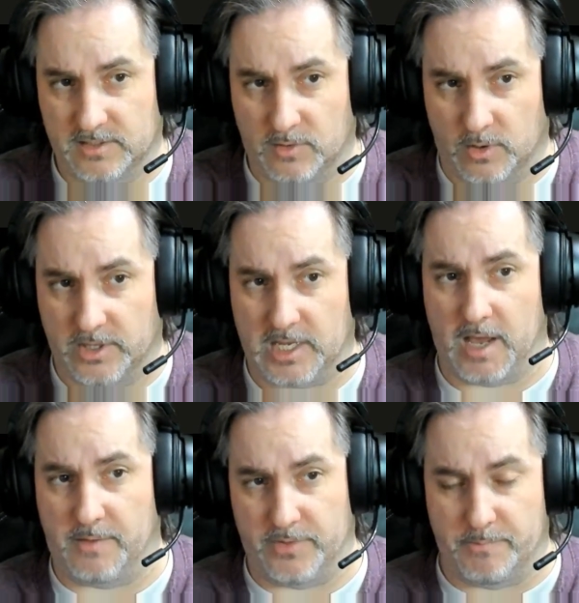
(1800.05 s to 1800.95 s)
or the
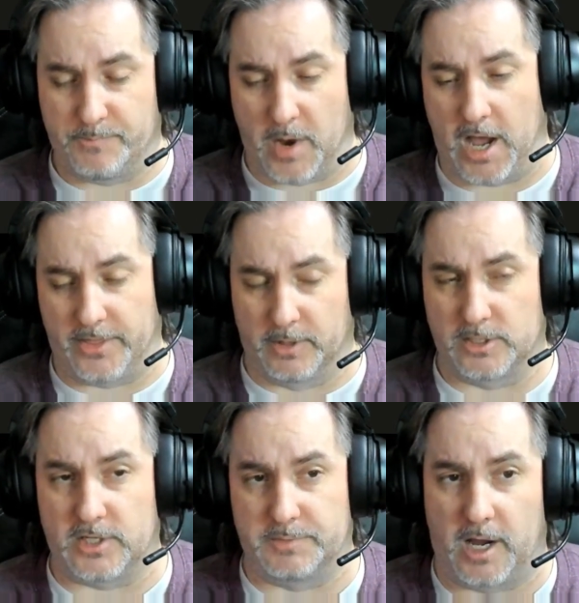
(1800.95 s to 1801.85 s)

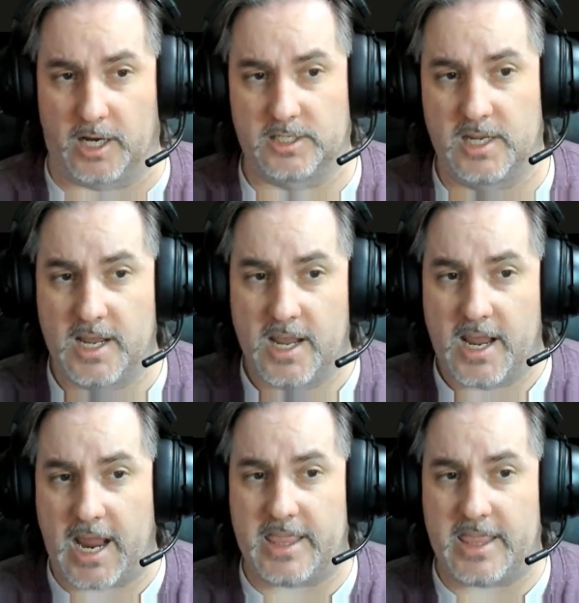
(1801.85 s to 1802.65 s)
Mercenaries box. And then